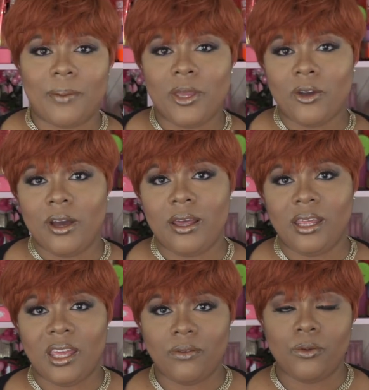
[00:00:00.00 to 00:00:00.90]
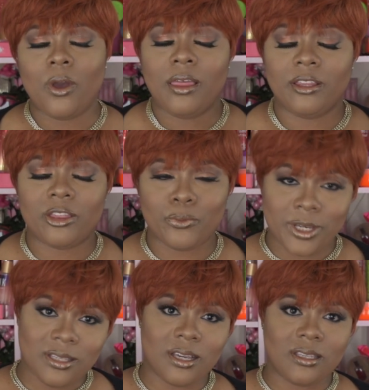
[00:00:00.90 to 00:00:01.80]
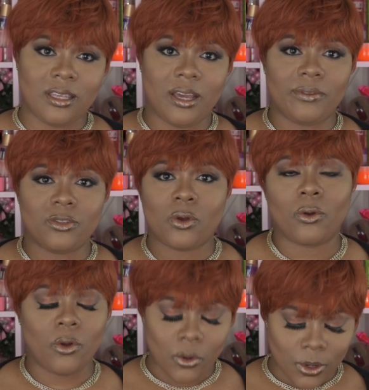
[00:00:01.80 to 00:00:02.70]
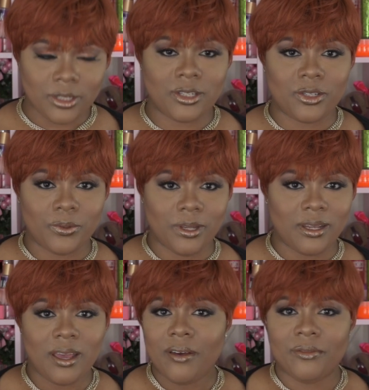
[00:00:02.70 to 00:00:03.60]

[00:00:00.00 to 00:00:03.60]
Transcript: Let me go ahead and give you the 360 of this gorgeous unit.